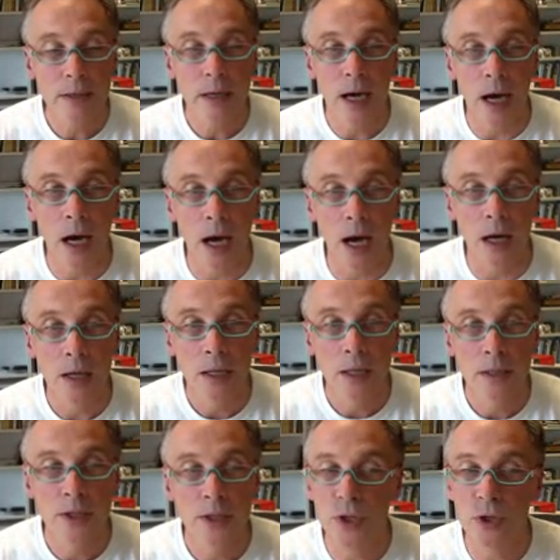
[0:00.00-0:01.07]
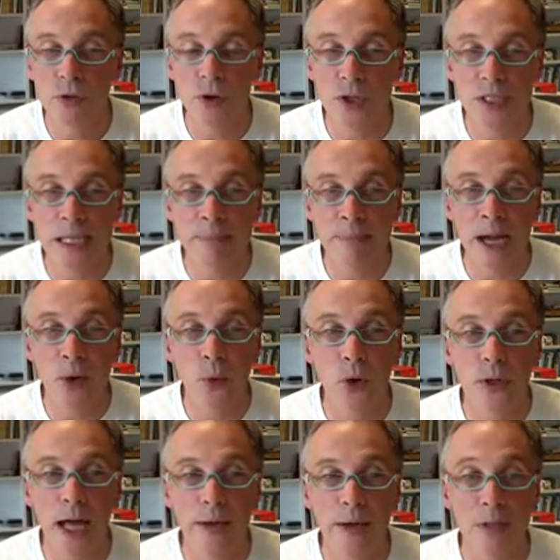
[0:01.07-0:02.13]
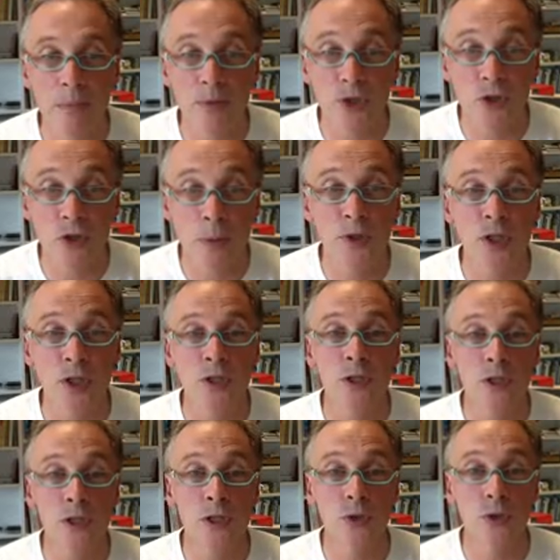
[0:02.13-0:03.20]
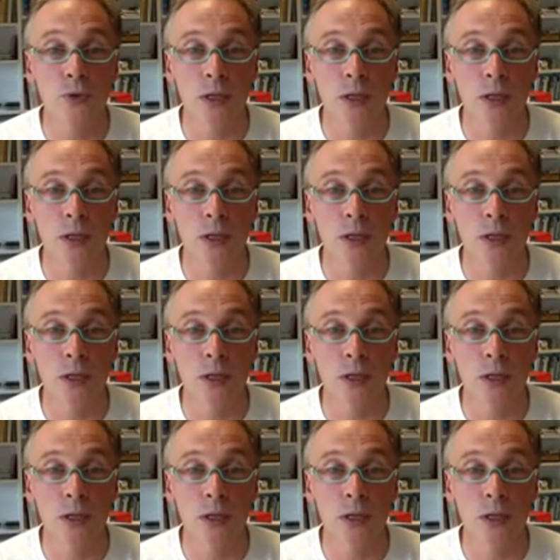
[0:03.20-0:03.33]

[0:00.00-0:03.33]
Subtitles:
your university may well have subscriptions to